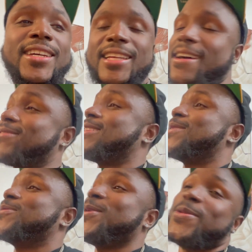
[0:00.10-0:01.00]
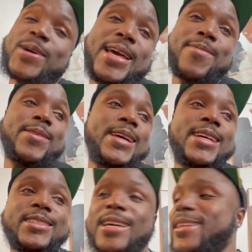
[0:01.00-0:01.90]
And I was like, whoa, what happened
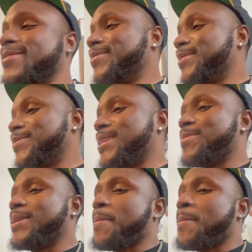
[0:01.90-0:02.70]
last night? You know what I'm saying?